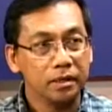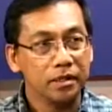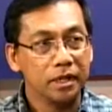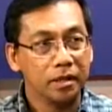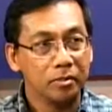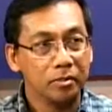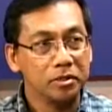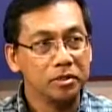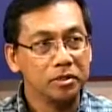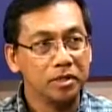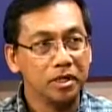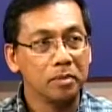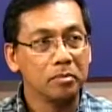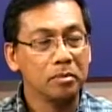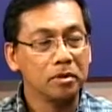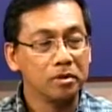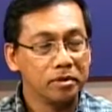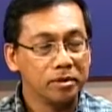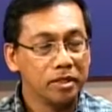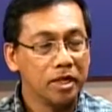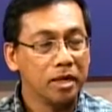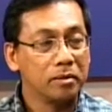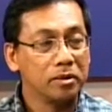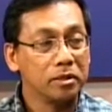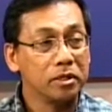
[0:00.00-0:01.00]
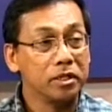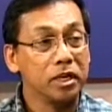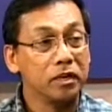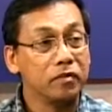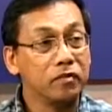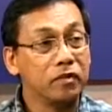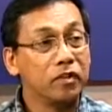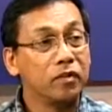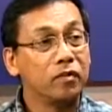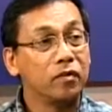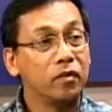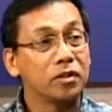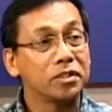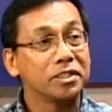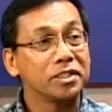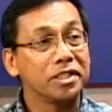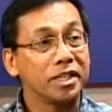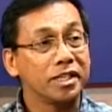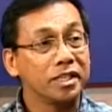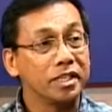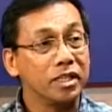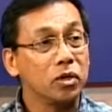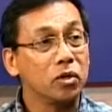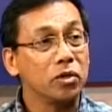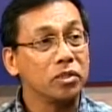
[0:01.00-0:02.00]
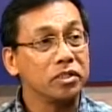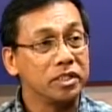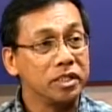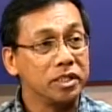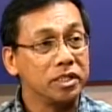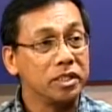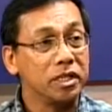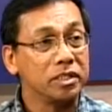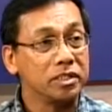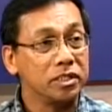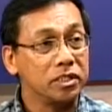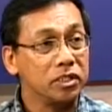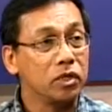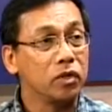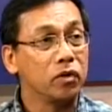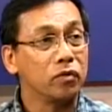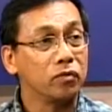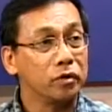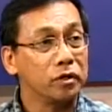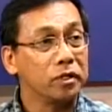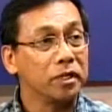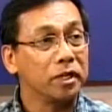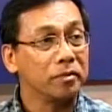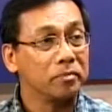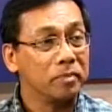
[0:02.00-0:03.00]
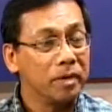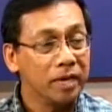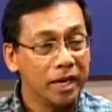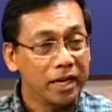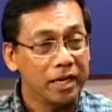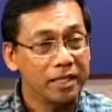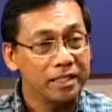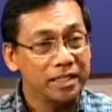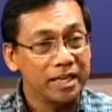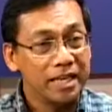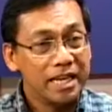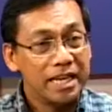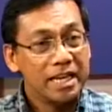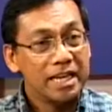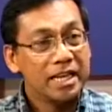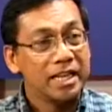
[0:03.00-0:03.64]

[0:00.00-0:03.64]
www.fivox.dost.gov.ph.